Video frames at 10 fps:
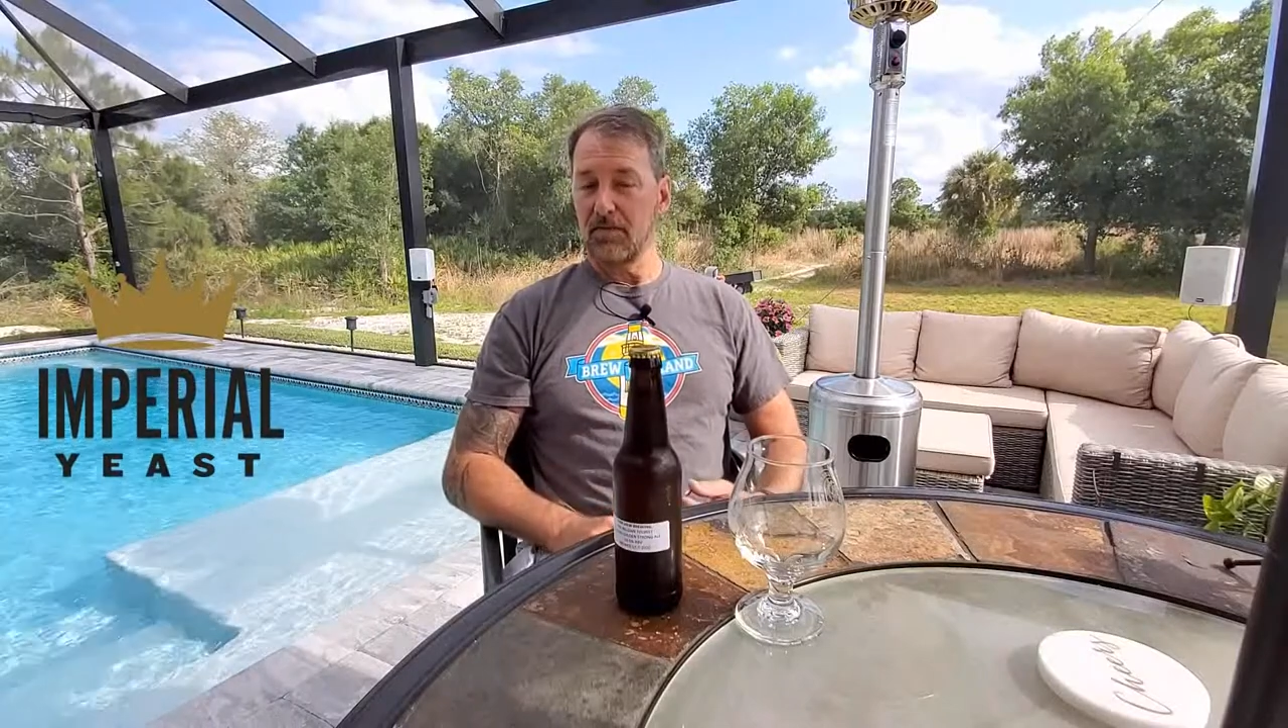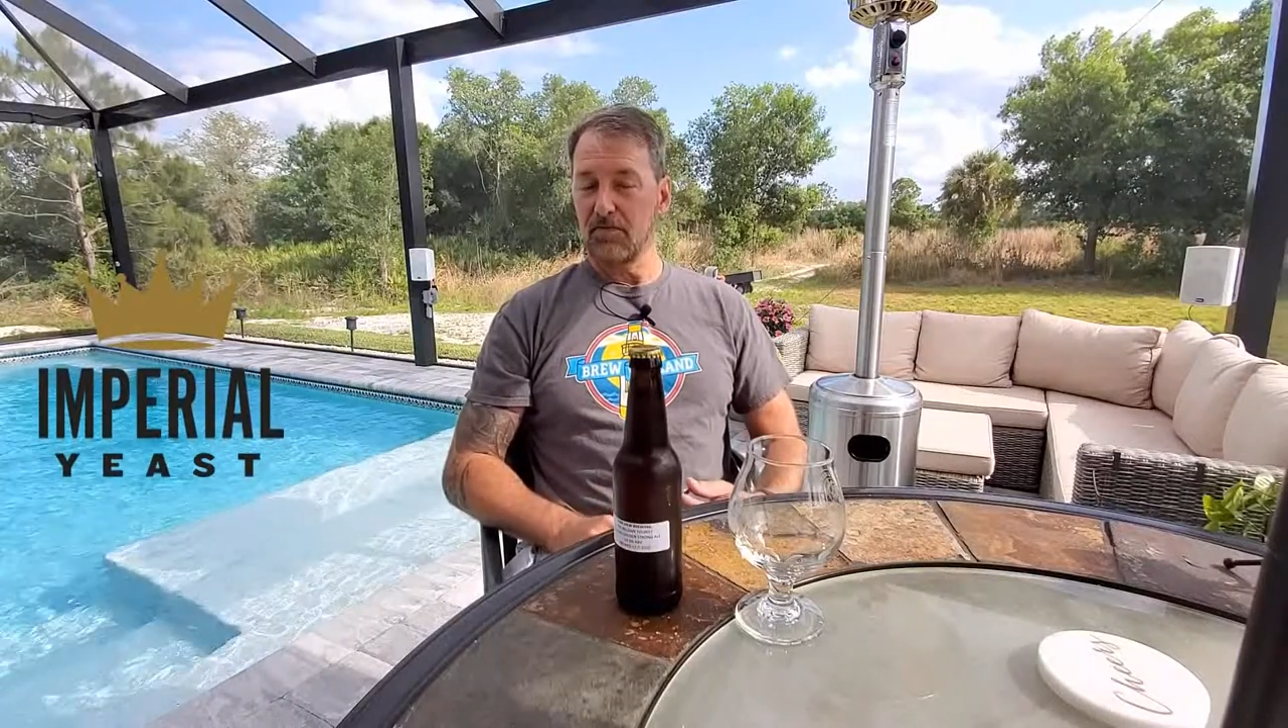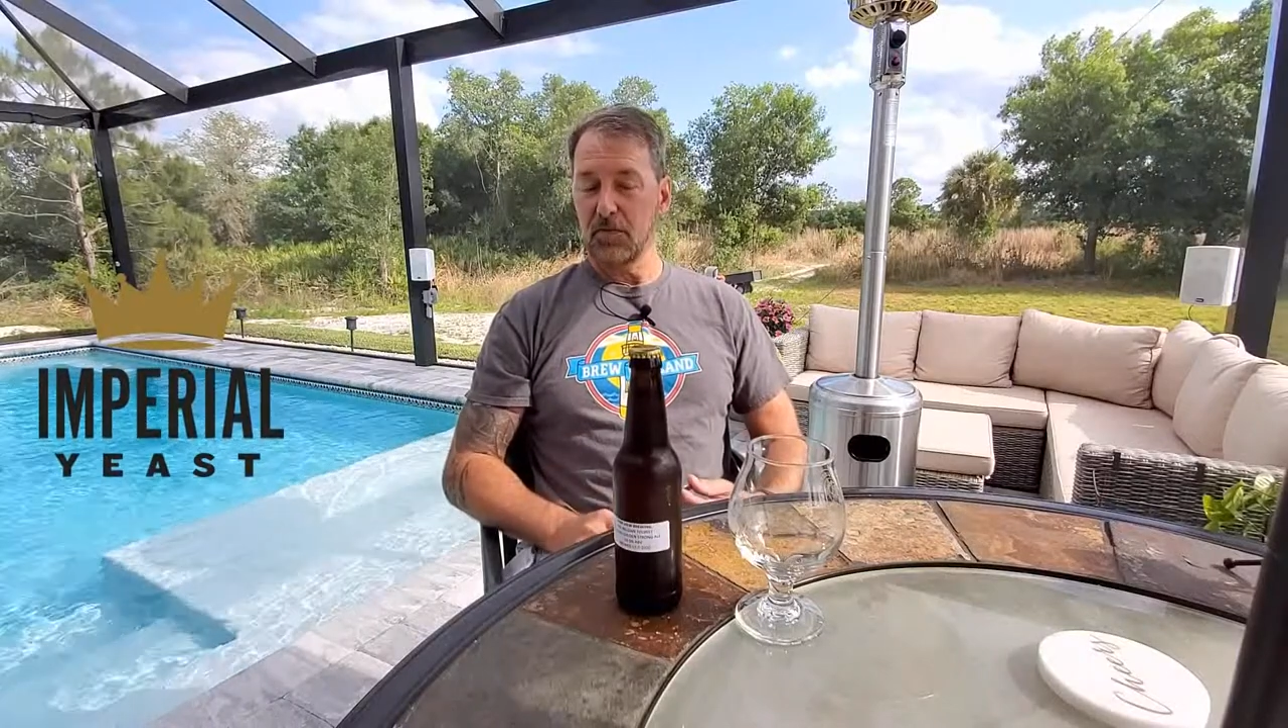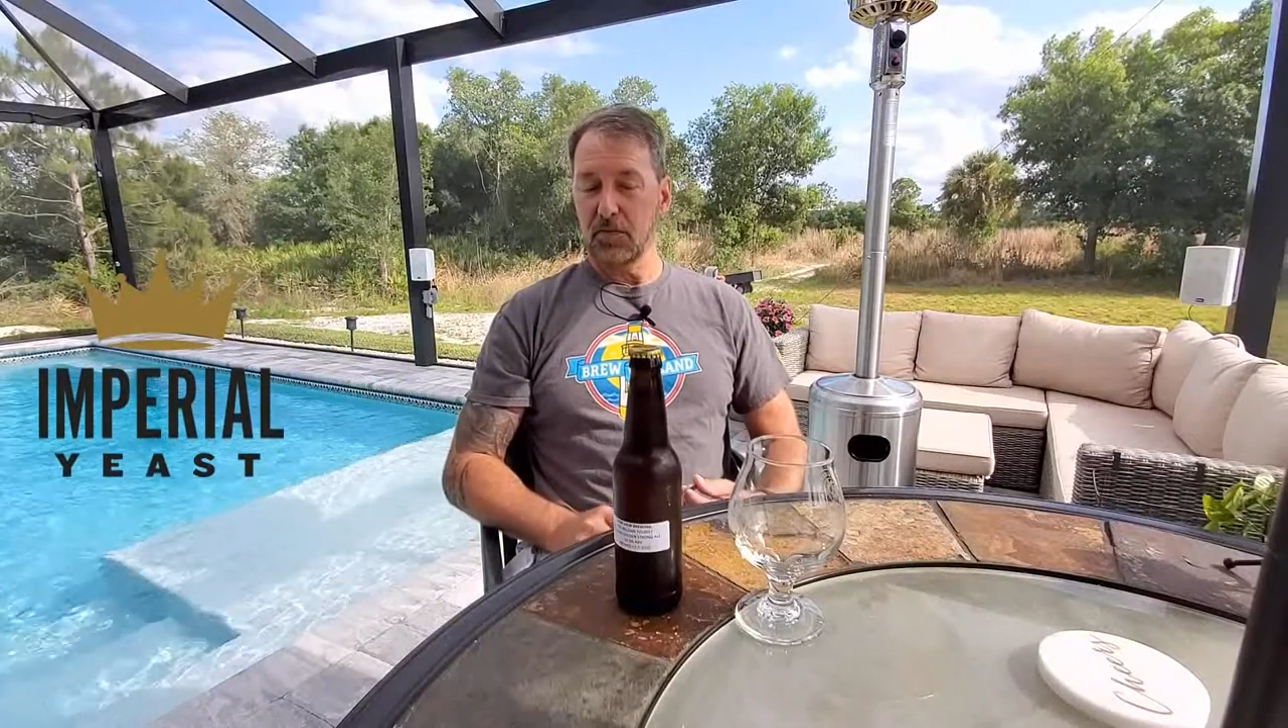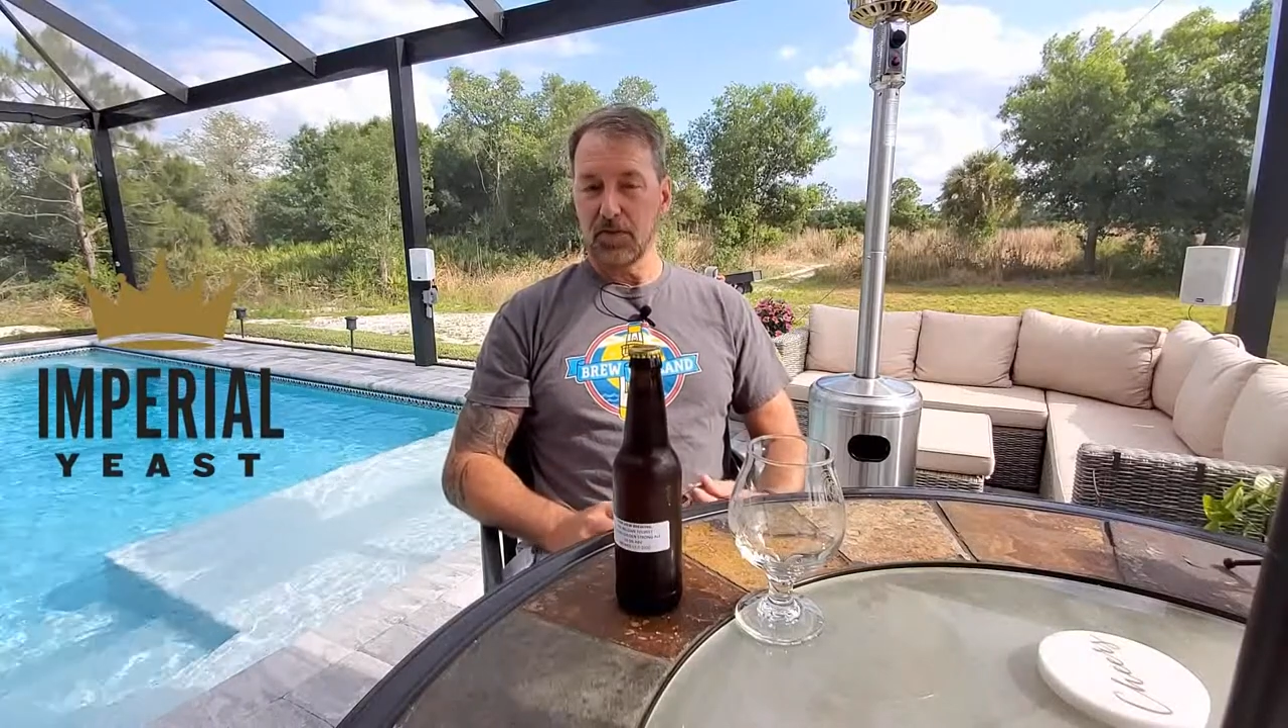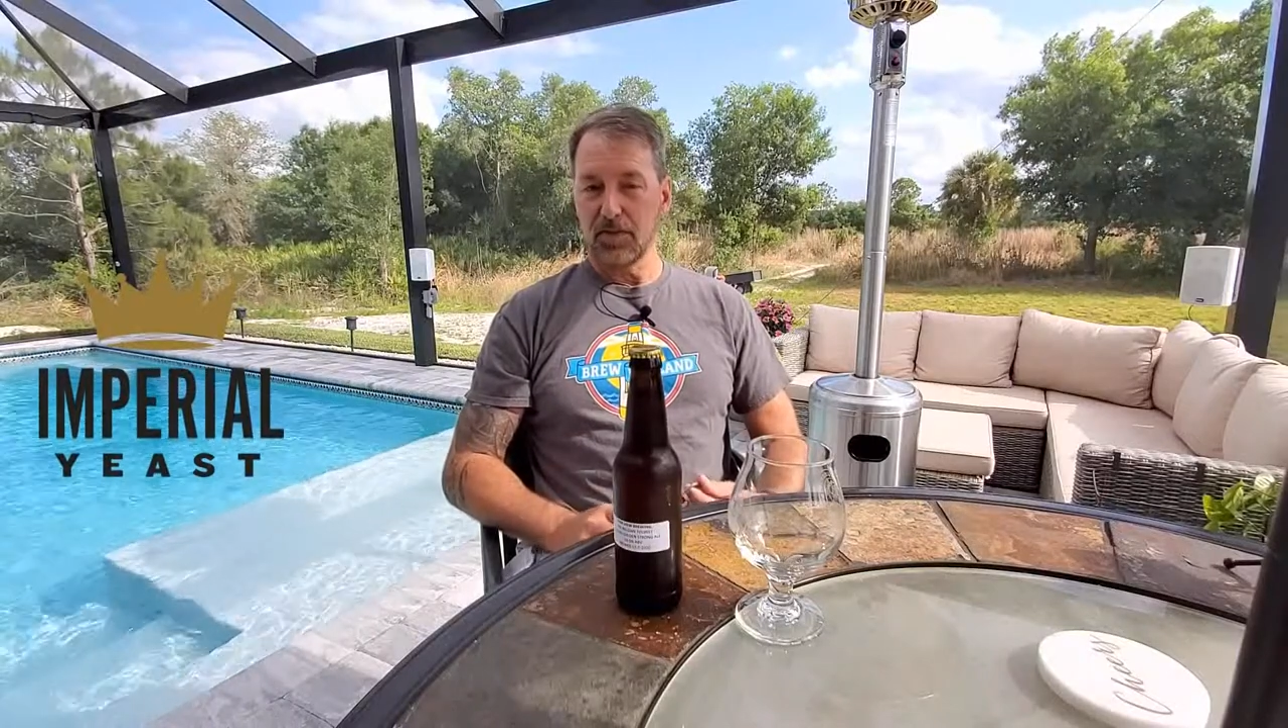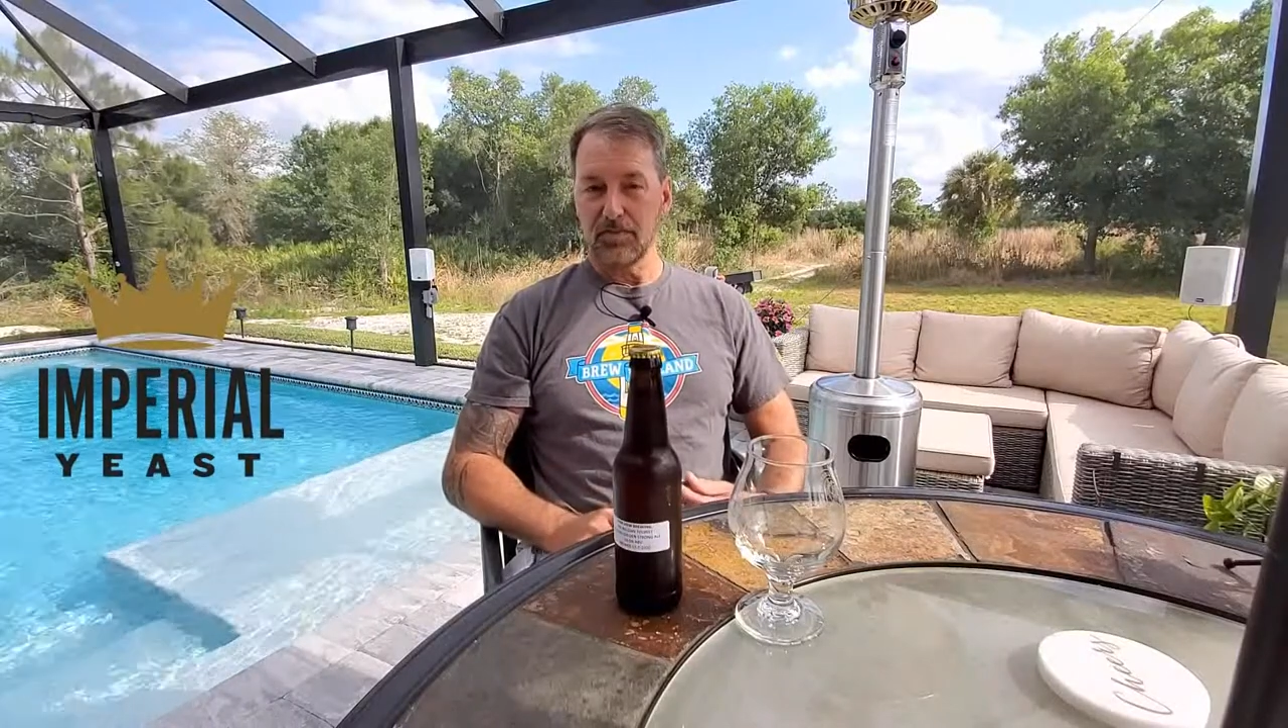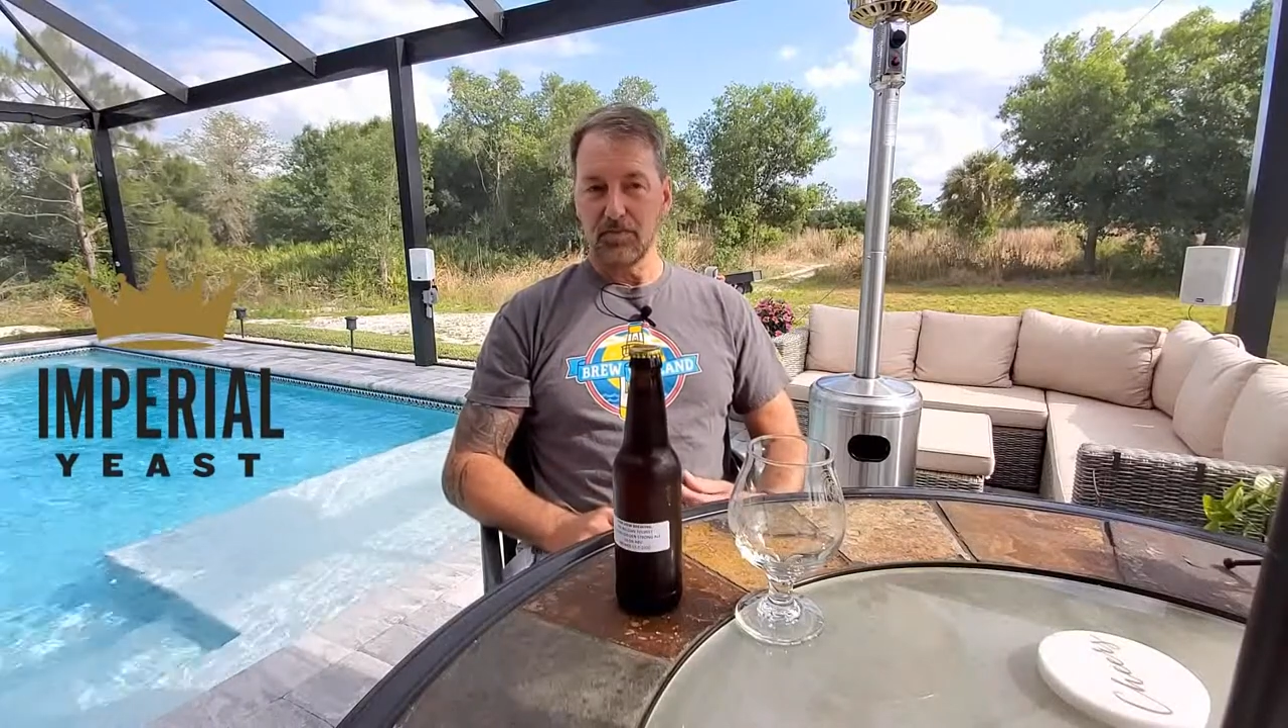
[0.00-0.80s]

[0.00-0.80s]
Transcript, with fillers: in Florida,